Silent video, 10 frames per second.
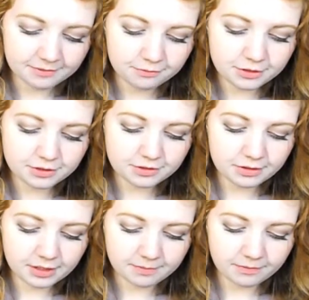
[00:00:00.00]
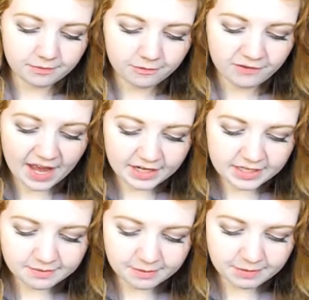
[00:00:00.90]
which
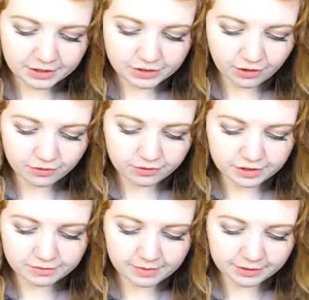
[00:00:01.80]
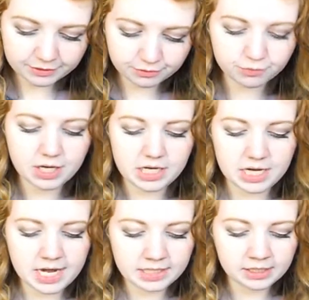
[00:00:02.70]
fatty but makes other smells
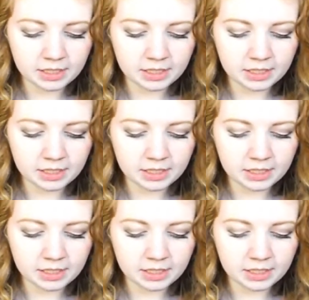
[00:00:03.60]
radiate.